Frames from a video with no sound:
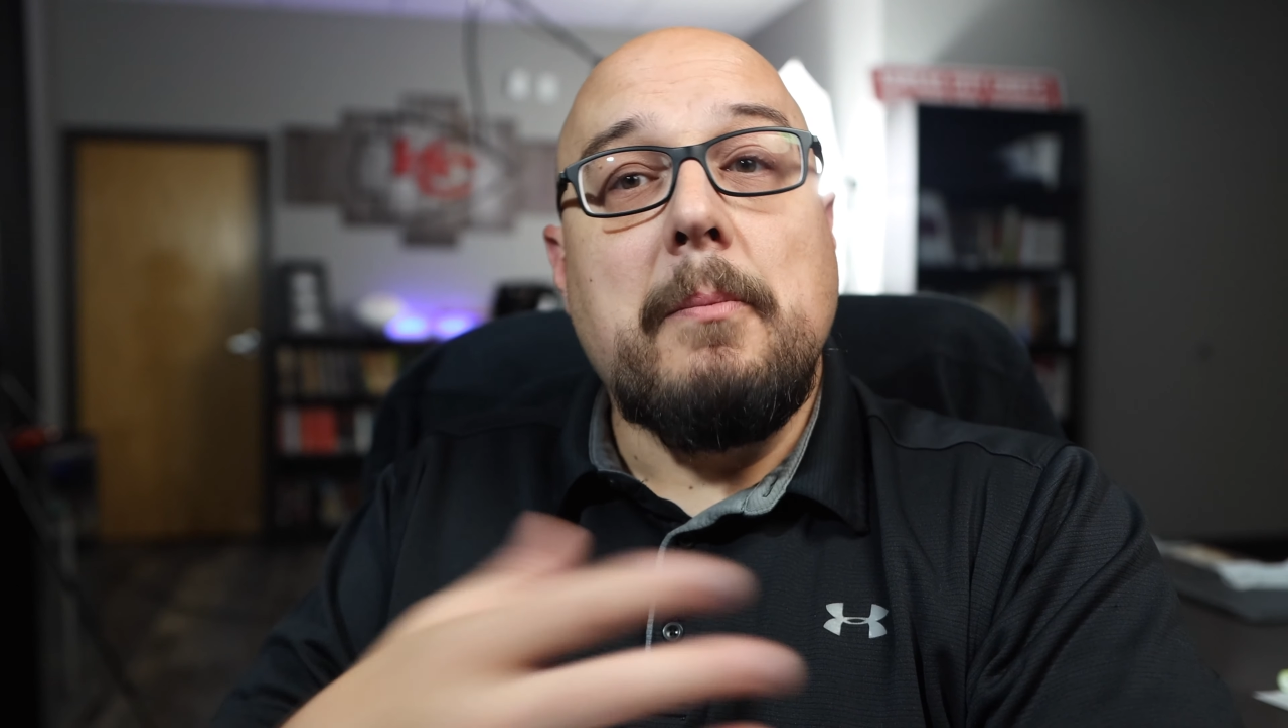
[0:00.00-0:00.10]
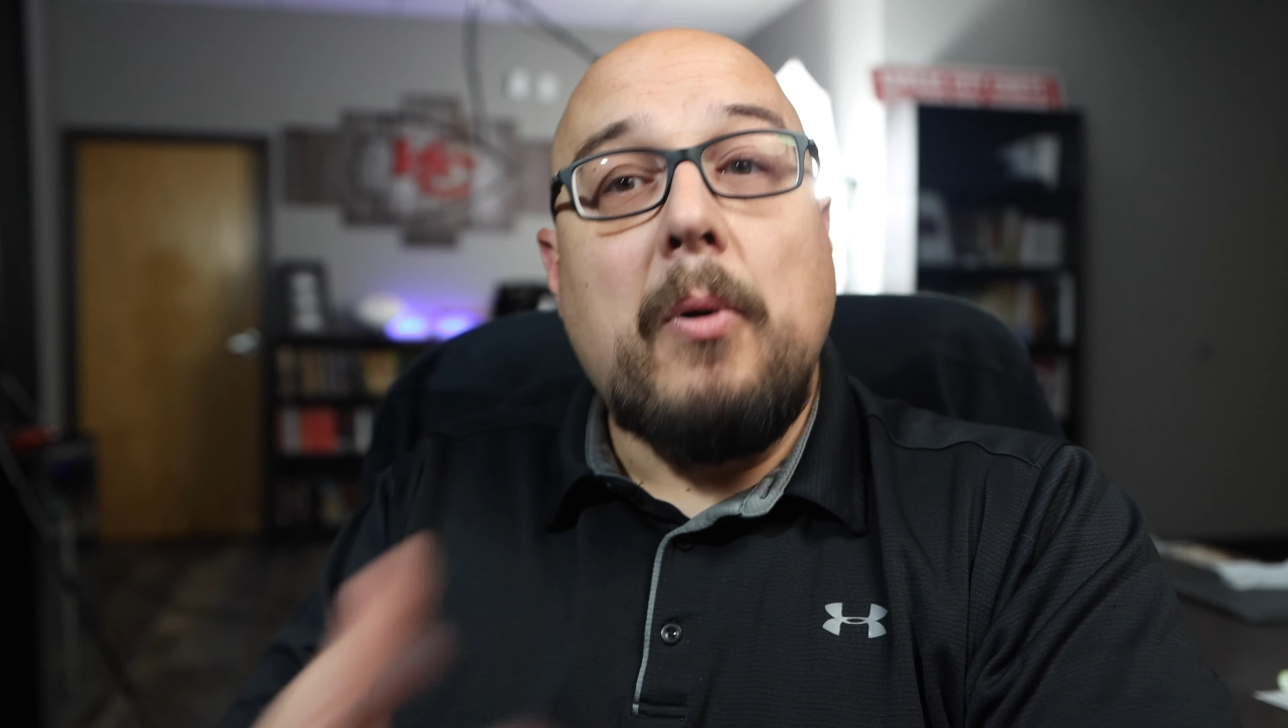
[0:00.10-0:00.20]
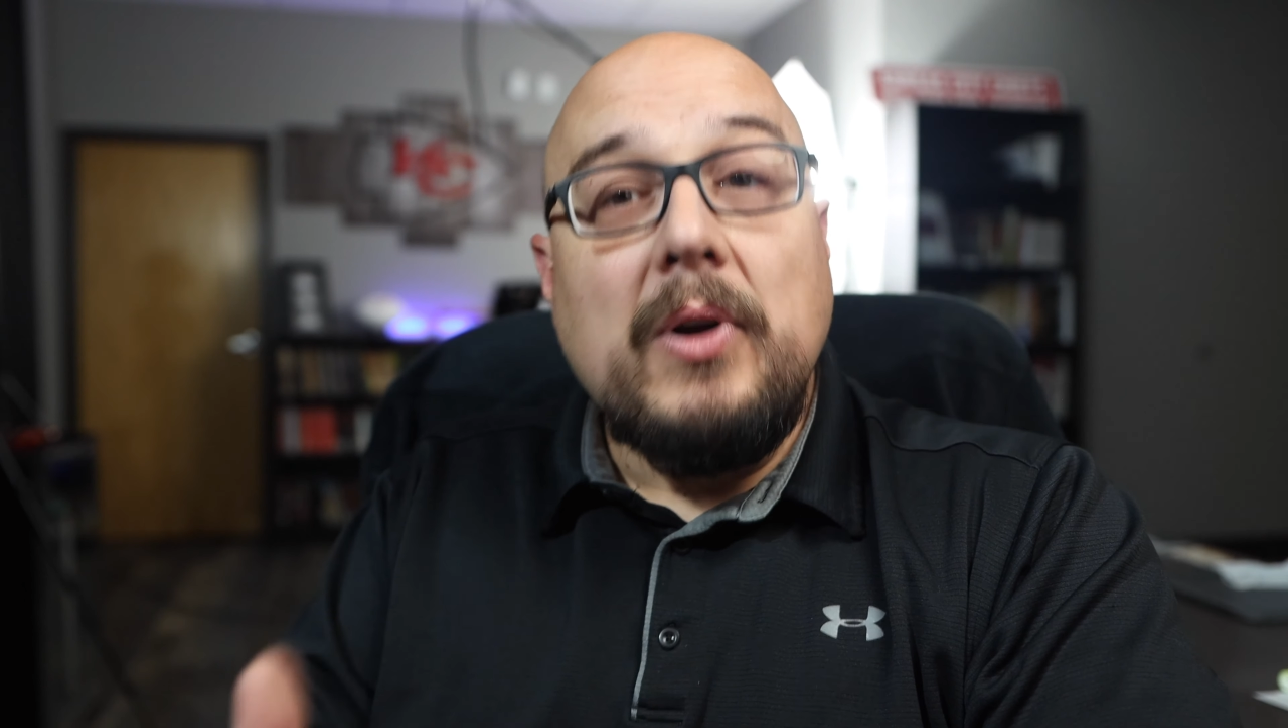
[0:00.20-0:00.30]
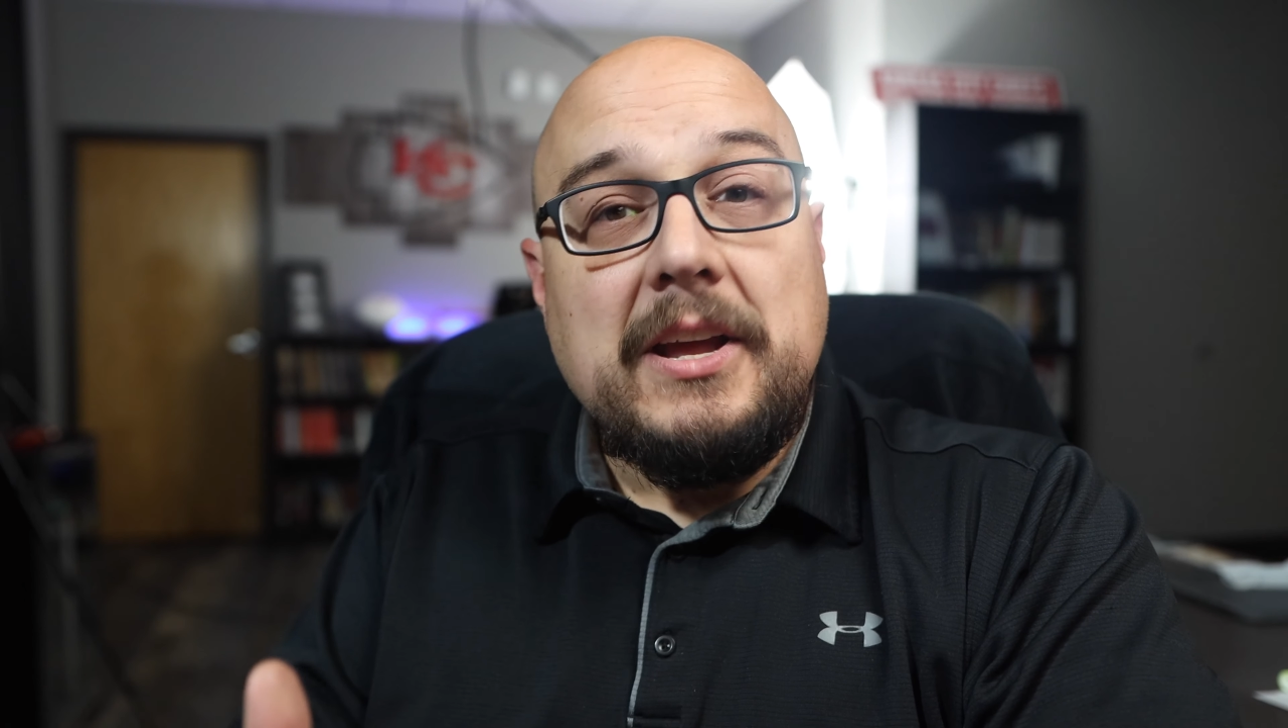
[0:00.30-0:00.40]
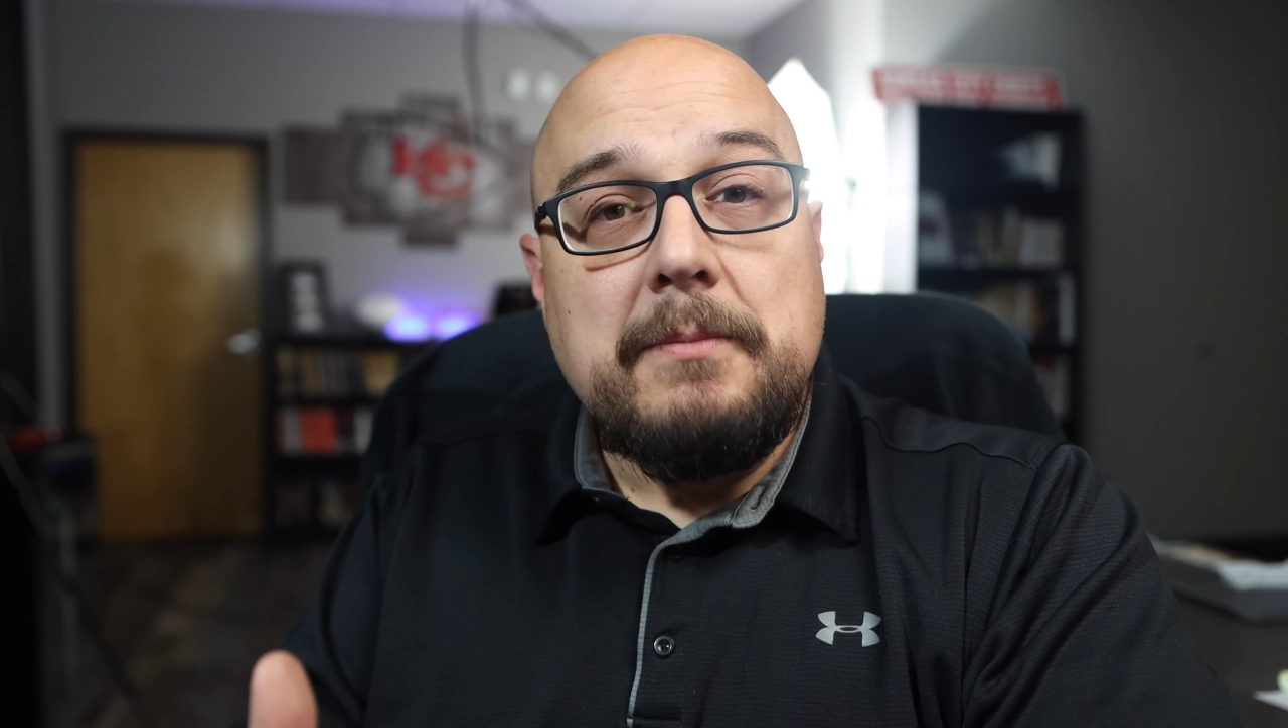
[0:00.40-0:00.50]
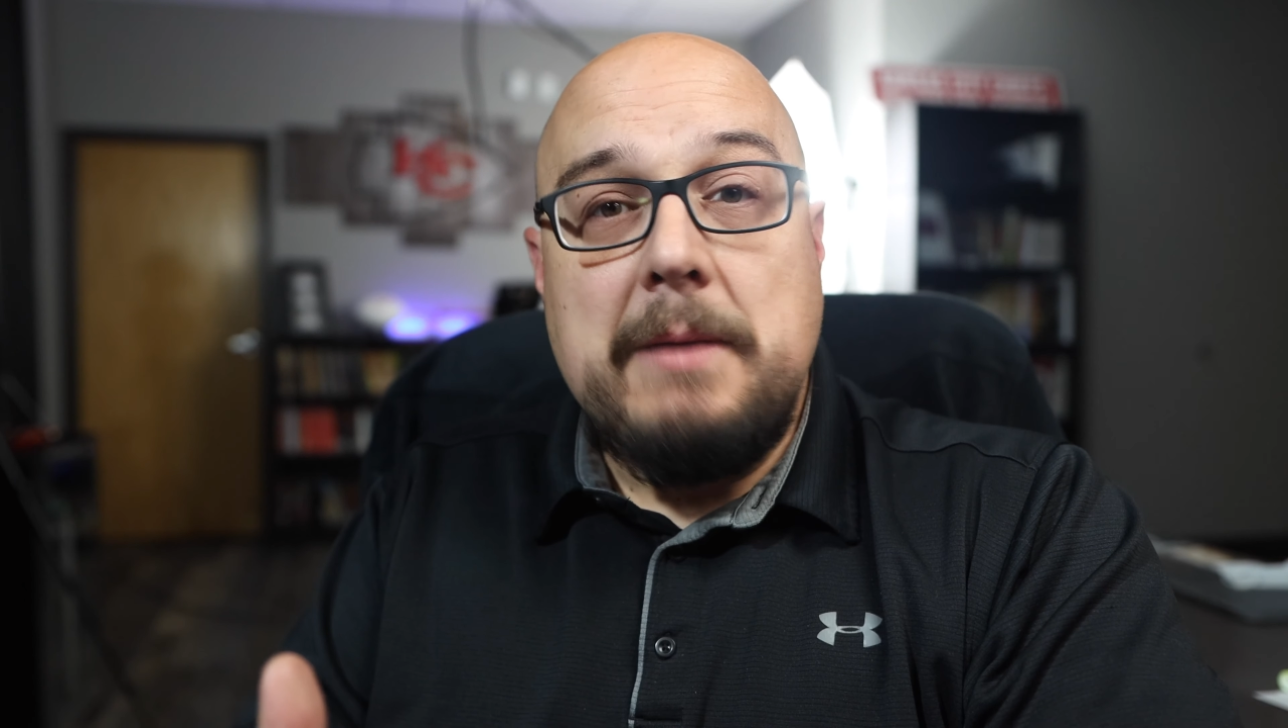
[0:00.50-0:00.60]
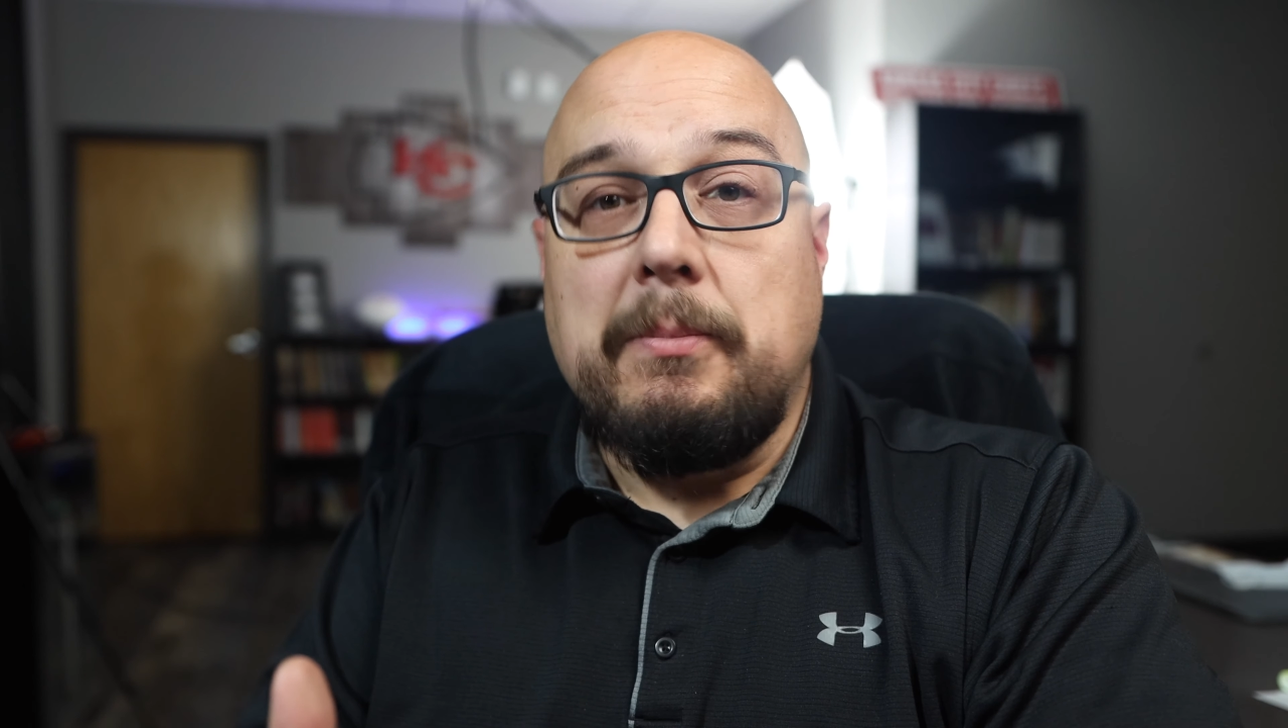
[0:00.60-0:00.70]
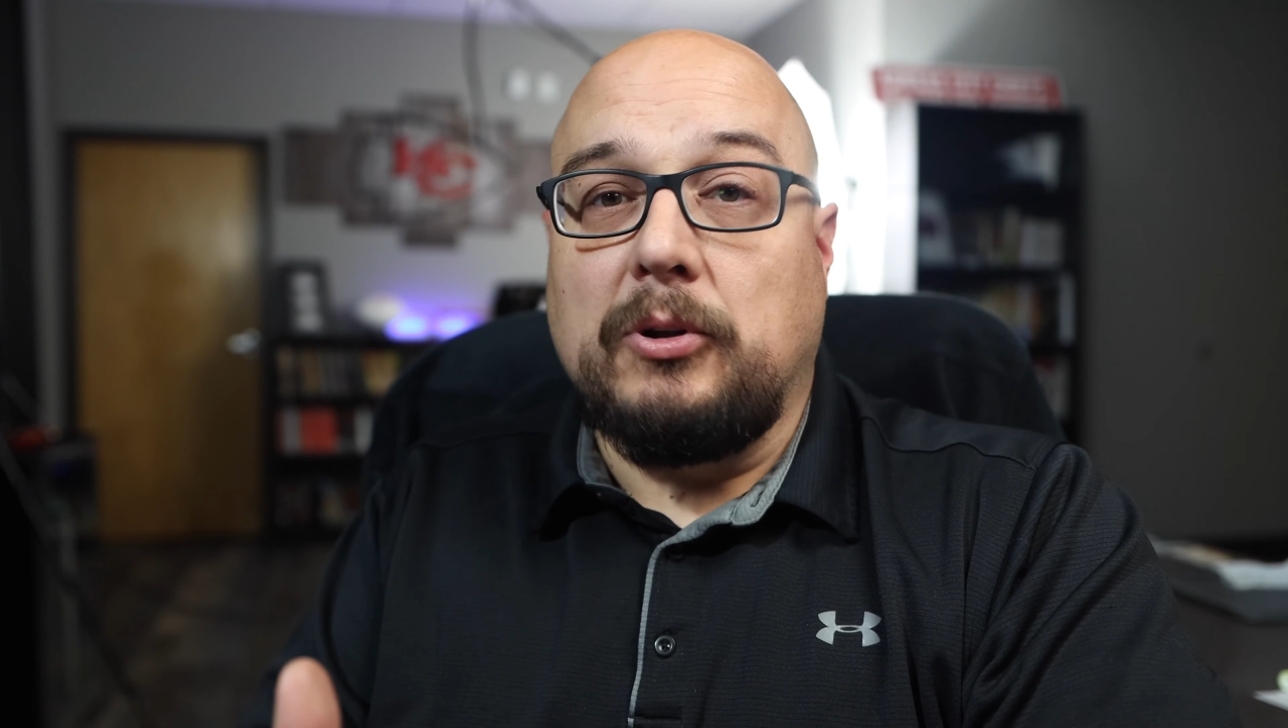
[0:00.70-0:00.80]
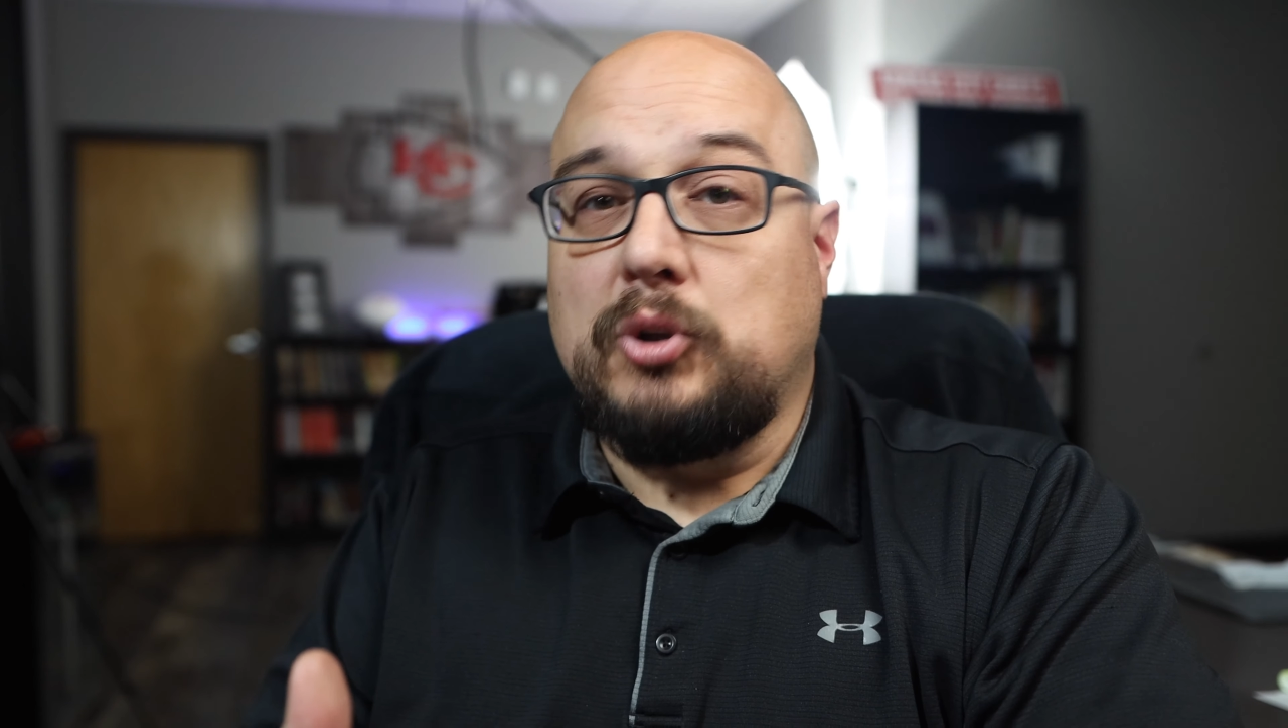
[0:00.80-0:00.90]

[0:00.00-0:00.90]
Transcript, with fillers: pointing people